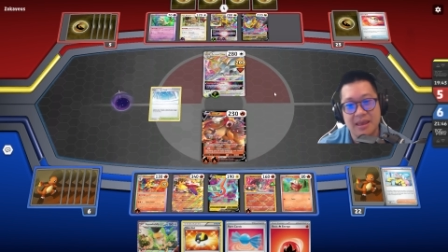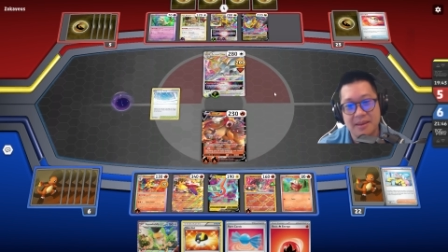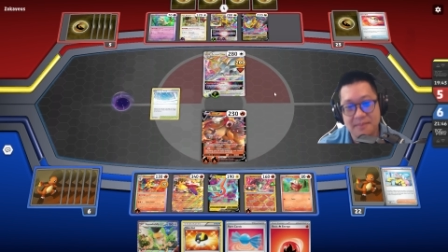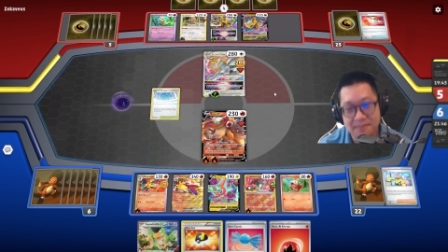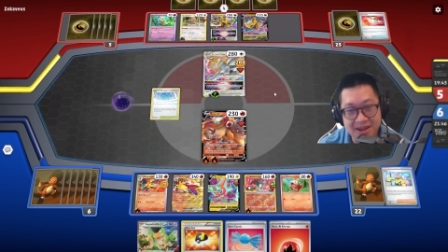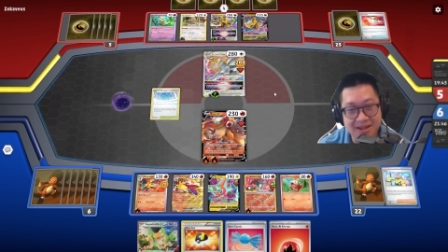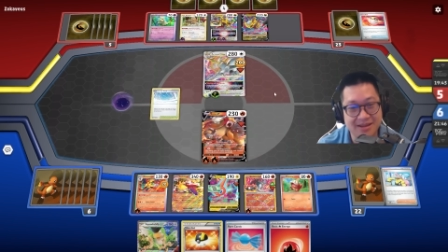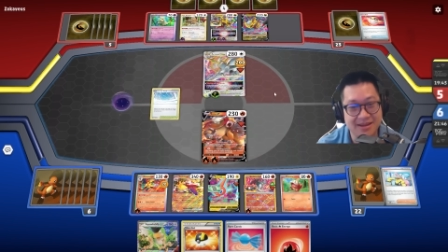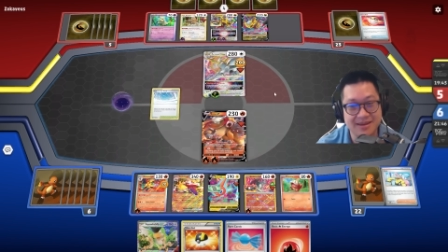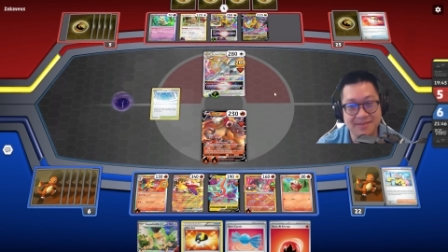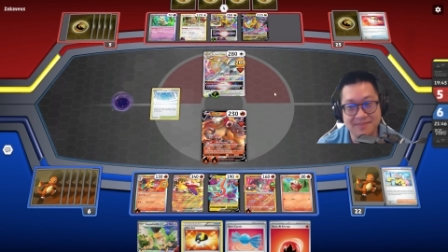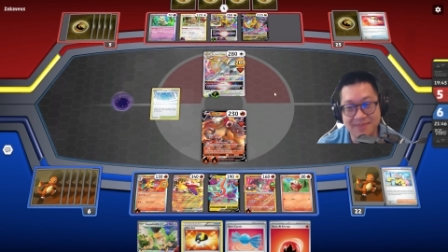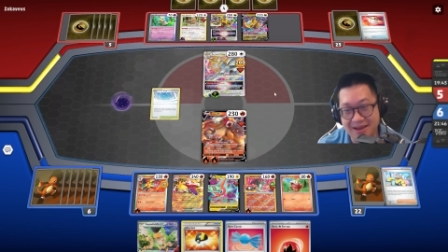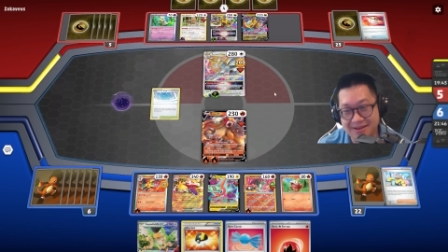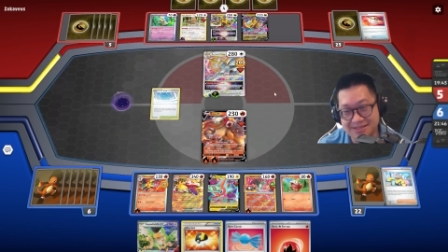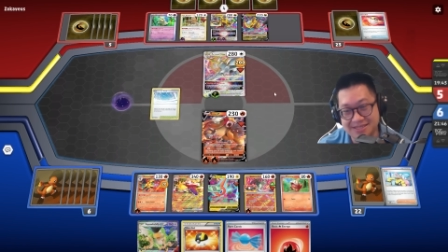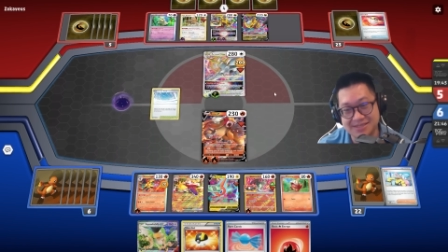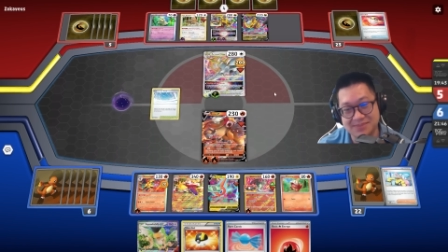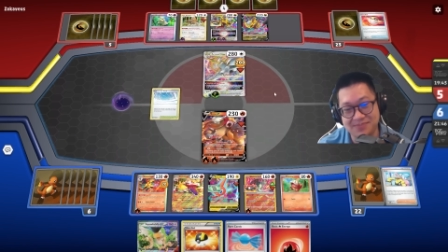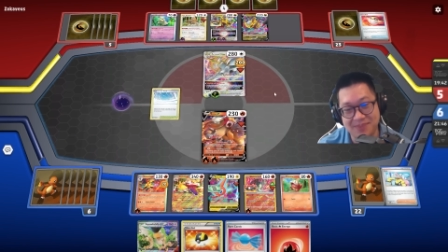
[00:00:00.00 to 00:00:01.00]
But he
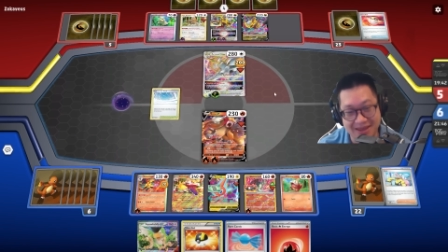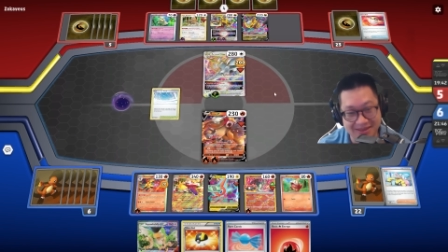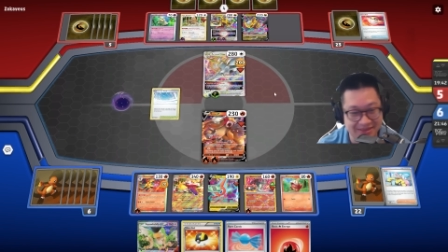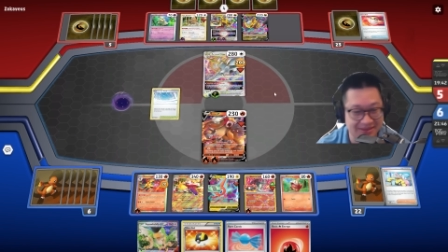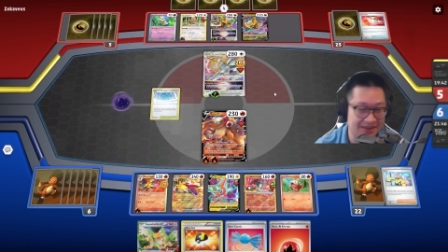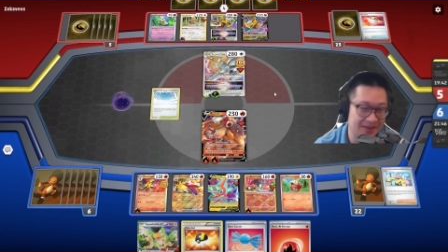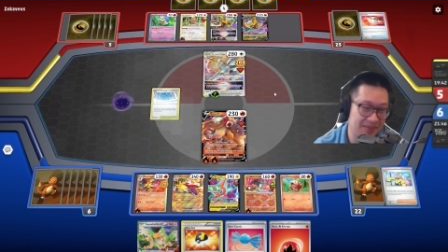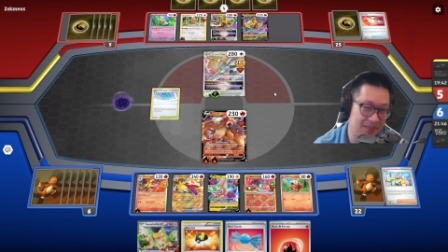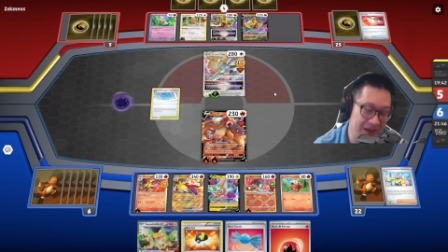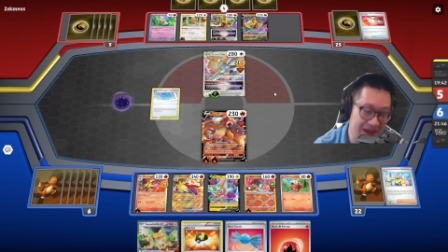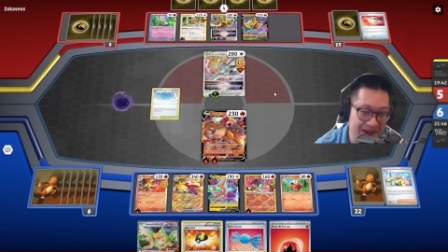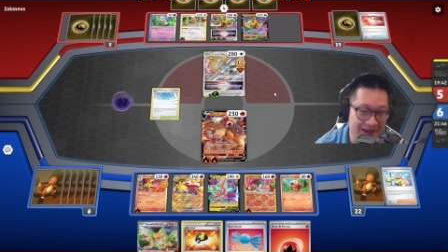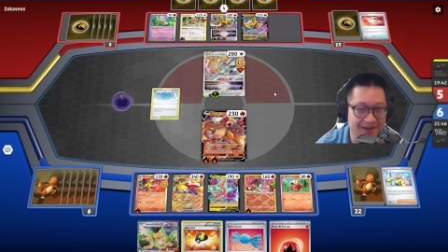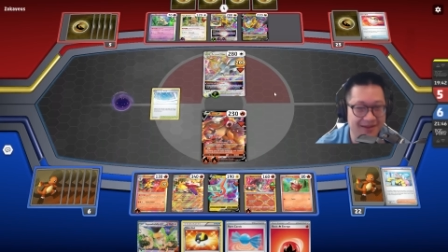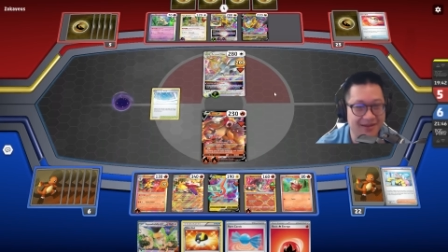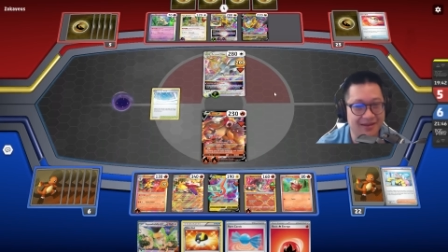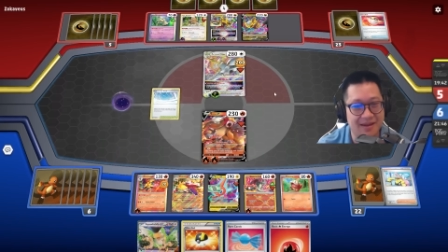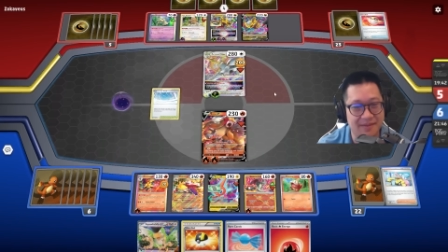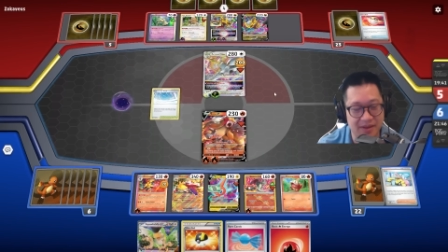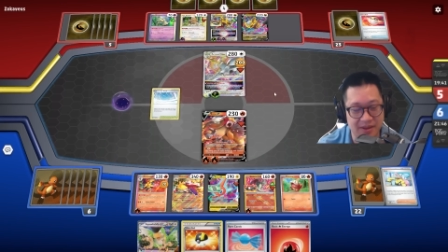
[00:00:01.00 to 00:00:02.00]
bounces back to the peak,
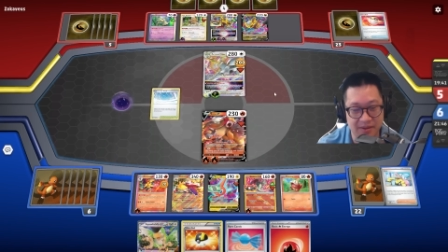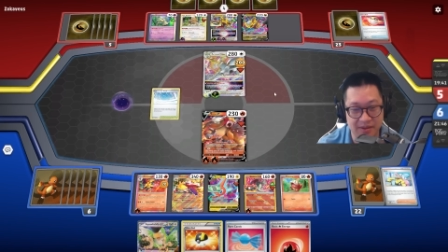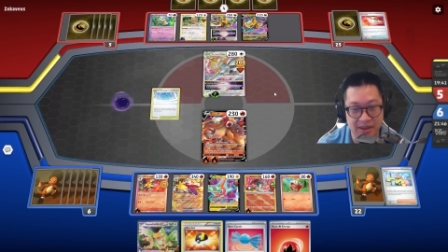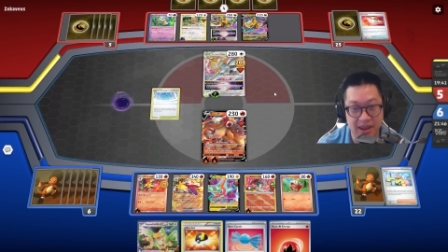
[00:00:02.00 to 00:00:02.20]
and